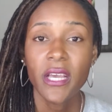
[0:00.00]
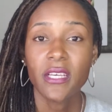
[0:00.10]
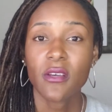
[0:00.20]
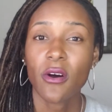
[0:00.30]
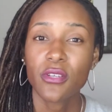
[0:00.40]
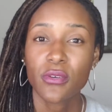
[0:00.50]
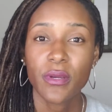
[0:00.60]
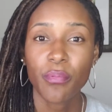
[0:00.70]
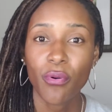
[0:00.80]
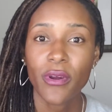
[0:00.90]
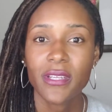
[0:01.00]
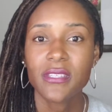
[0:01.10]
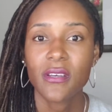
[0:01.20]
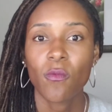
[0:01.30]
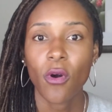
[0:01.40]
It's also important
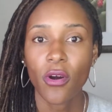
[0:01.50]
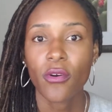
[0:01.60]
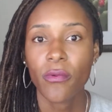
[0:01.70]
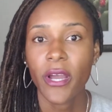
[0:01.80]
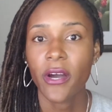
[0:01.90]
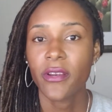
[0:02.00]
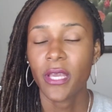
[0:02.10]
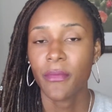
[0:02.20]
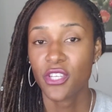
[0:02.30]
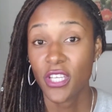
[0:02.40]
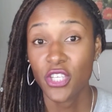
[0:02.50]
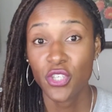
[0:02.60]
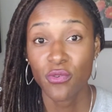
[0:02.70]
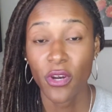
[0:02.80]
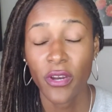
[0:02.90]
to walk around and make sure that
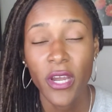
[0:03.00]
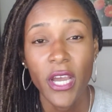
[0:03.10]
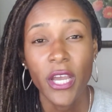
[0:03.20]
you are,